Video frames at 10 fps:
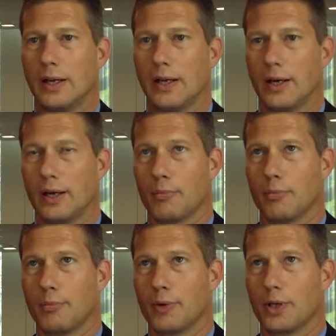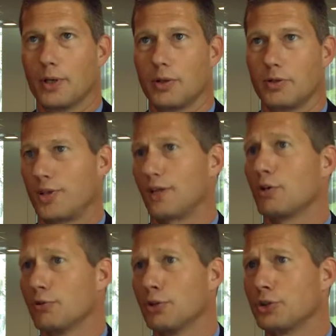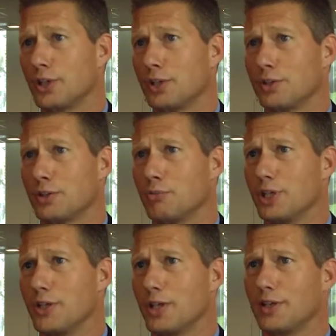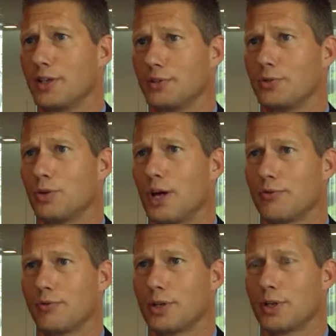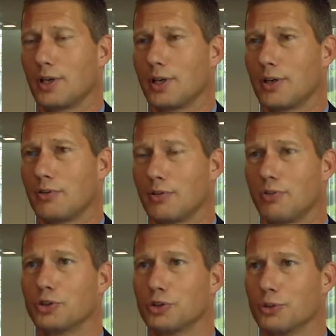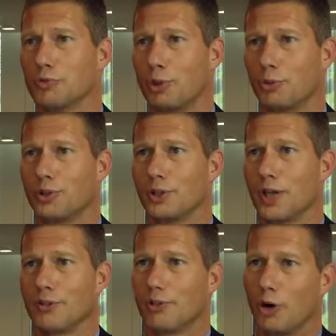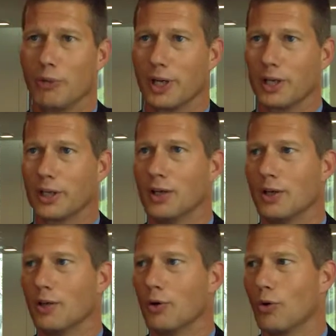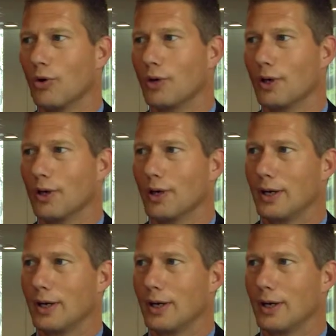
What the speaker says: Techno-functionality meaning that you have a functional property like foaming or